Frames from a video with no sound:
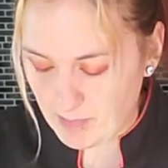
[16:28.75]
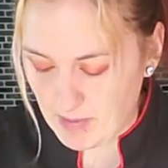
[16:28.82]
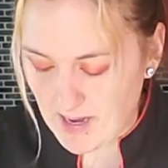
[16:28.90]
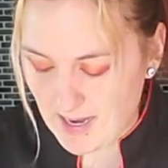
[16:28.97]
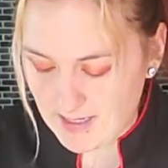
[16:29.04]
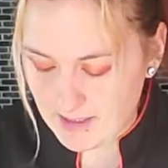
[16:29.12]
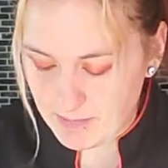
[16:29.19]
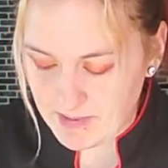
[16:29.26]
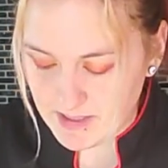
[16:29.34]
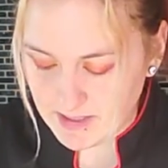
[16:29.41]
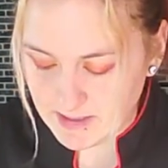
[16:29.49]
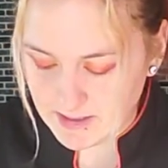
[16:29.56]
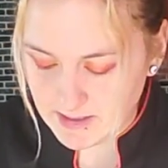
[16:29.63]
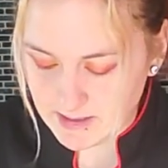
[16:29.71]
pie
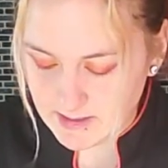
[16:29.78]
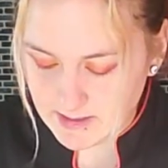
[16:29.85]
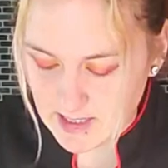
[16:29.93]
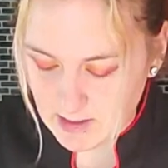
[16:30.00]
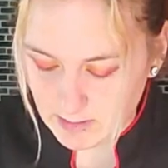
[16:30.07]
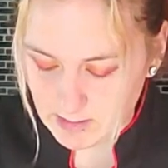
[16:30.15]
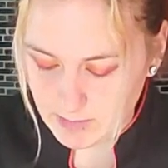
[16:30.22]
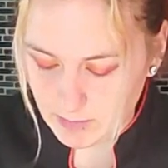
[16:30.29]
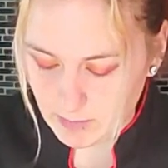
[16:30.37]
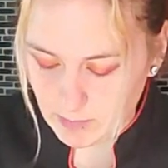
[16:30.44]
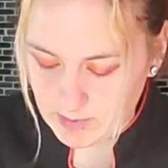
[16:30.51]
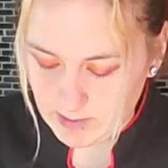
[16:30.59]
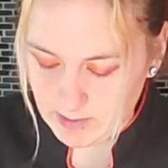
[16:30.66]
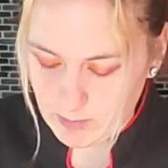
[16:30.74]
pieces held up
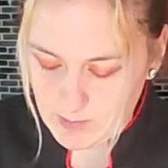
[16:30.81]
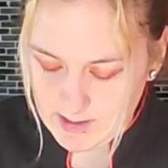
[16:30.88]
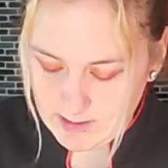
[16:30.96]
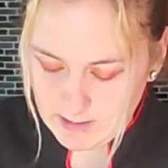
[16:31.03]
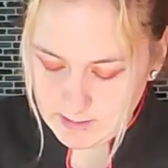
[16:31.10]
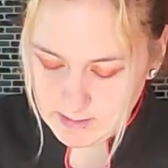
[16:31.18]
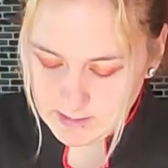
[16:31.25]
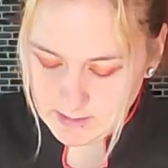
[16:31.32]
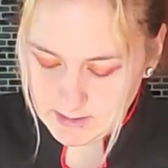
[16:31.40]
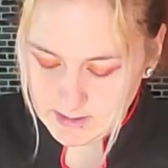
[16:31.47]
really well.